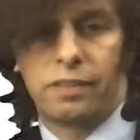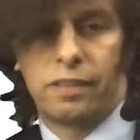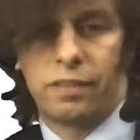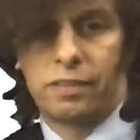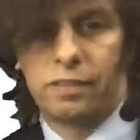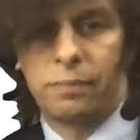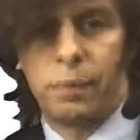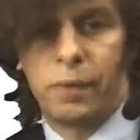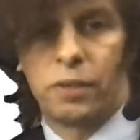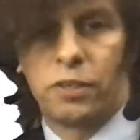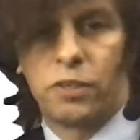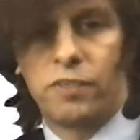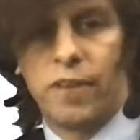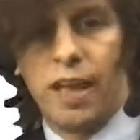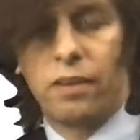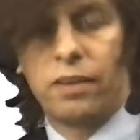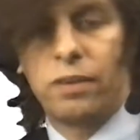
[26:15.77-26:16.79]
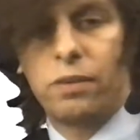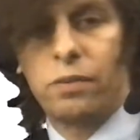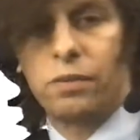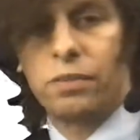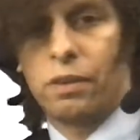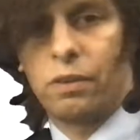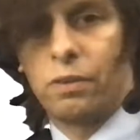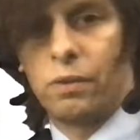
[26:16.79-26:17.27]
this bidder's value,
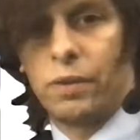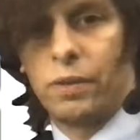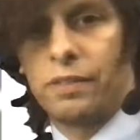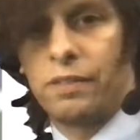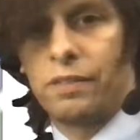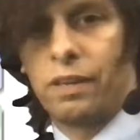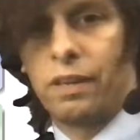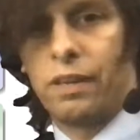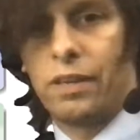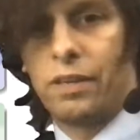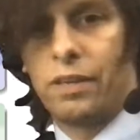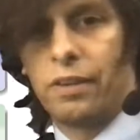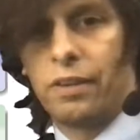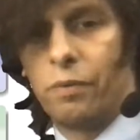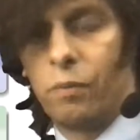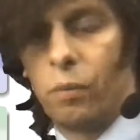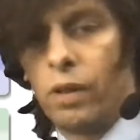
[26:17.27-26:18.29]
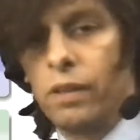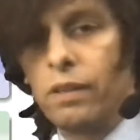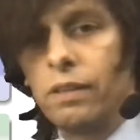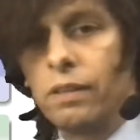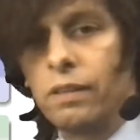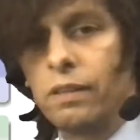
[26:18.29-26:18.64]
so it's 101.